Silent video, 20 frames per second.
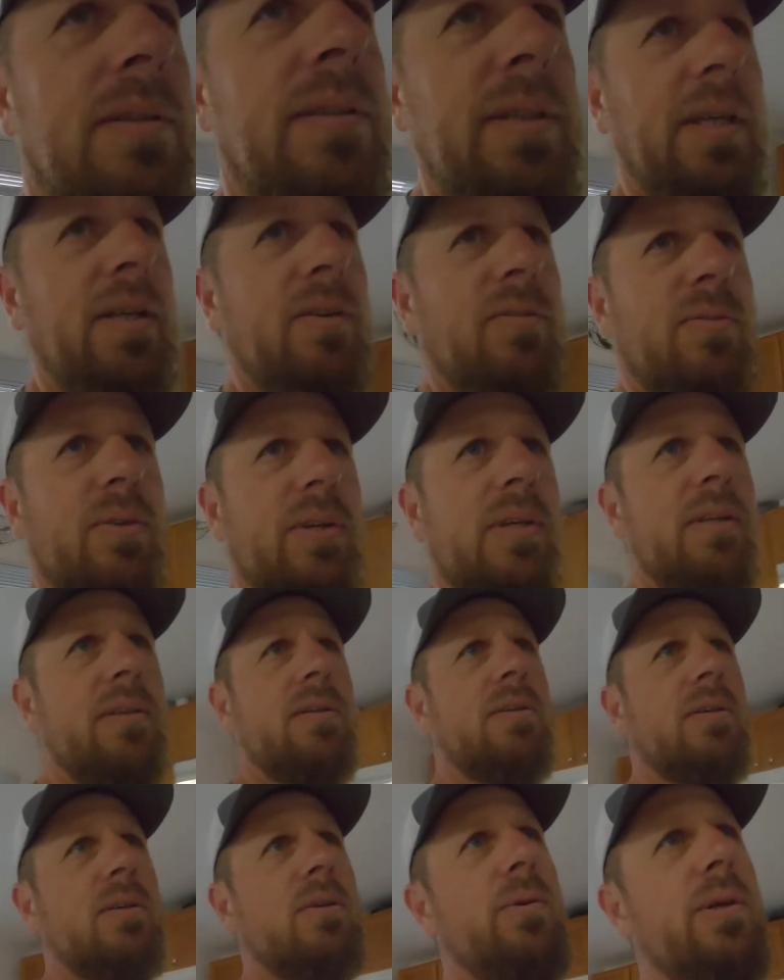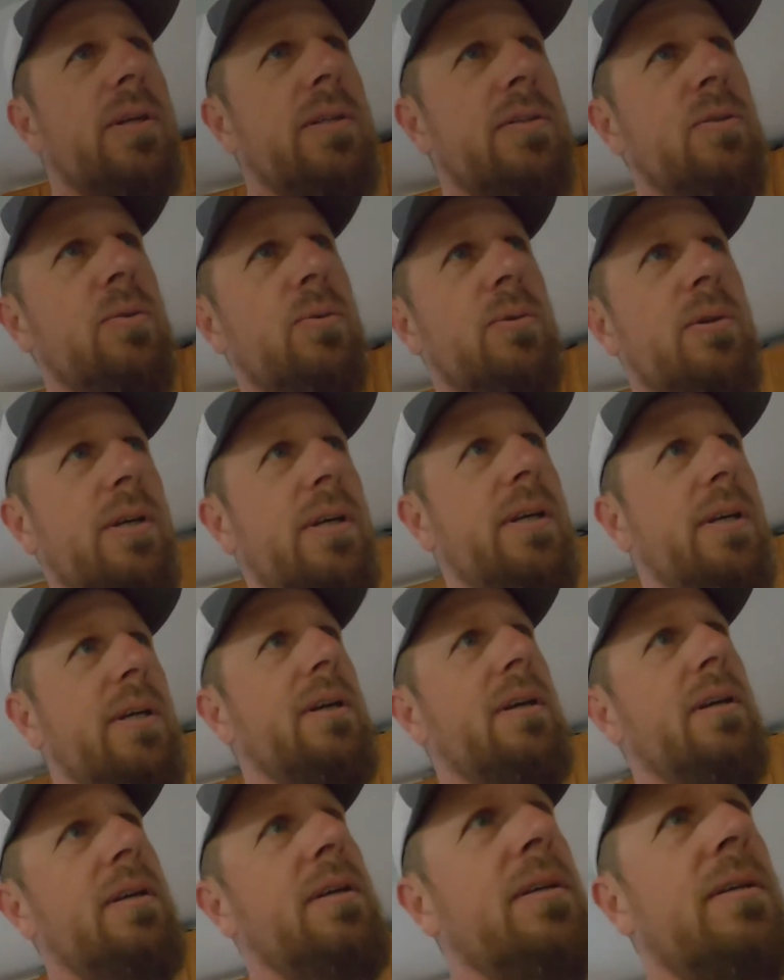take you for a little quick tour
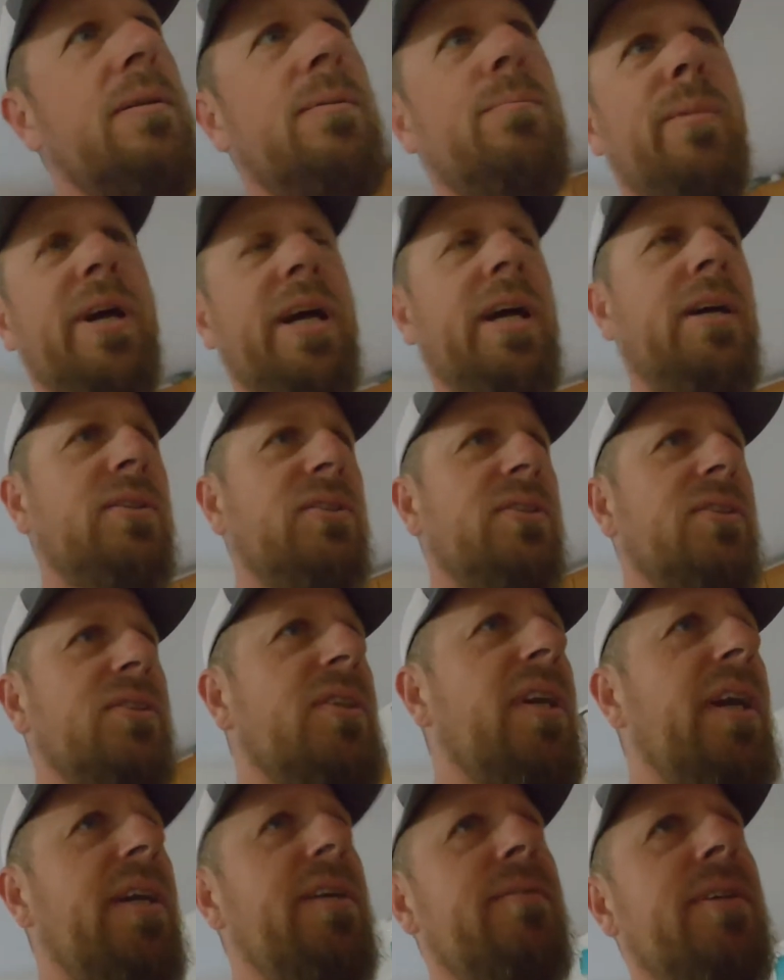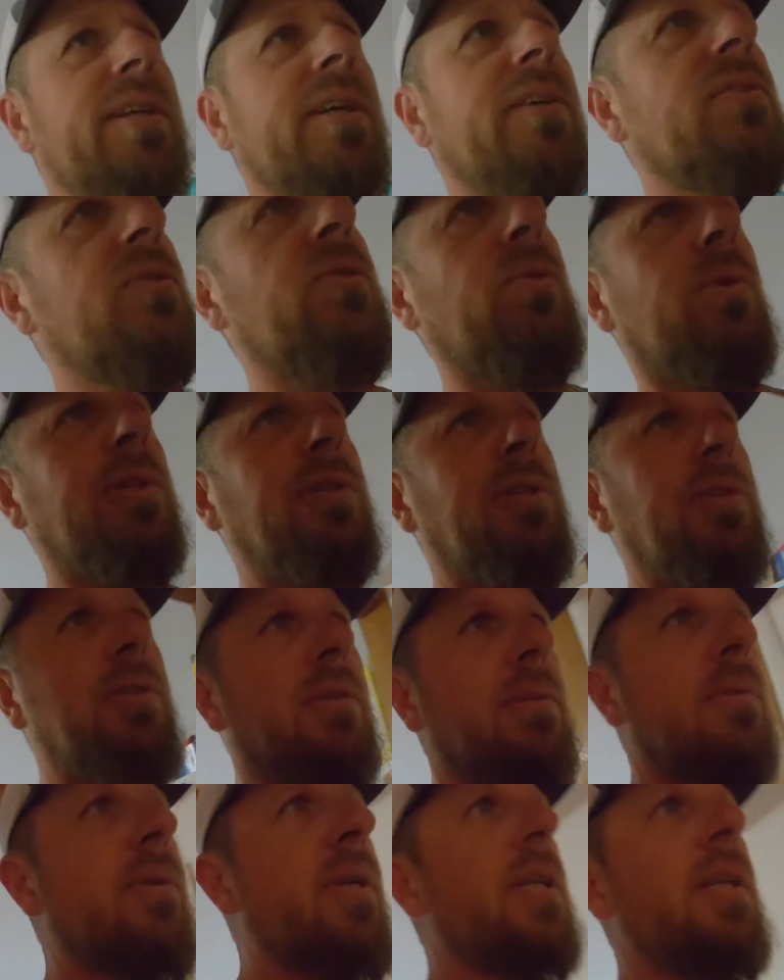here. My house is kind of like a storage
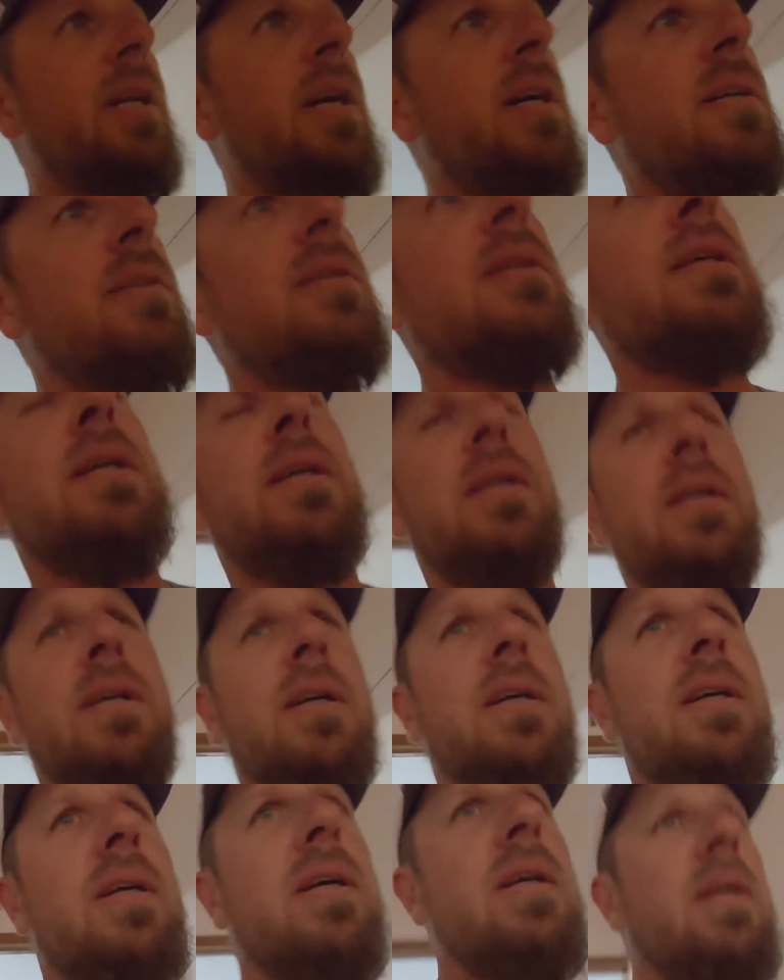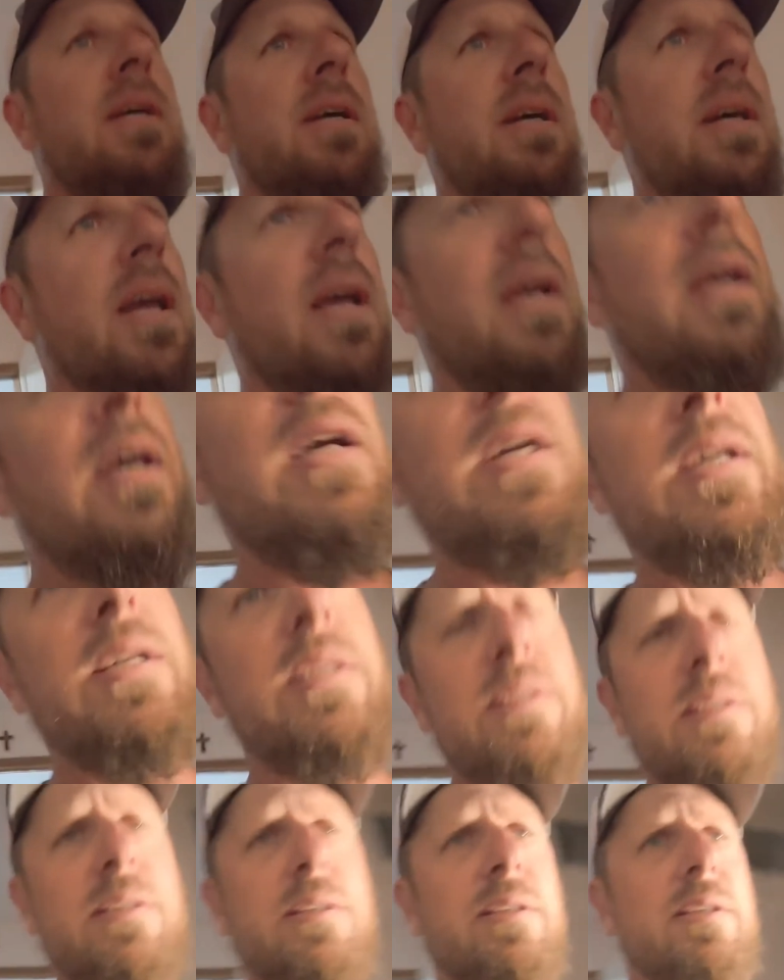unit right now. And